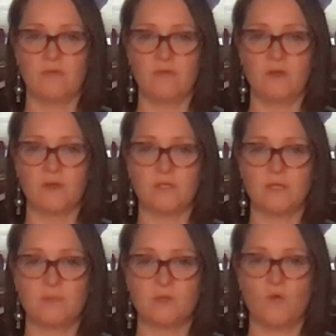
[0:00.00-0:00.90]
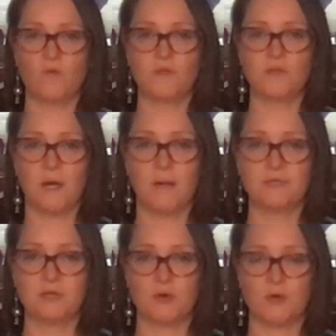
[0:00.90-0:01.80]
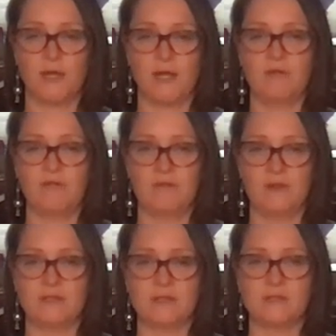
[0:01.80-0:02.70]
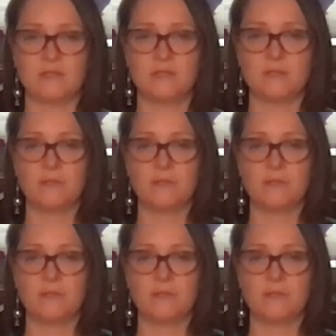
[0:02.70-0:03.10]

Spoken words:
the fingertips over top to create a fist.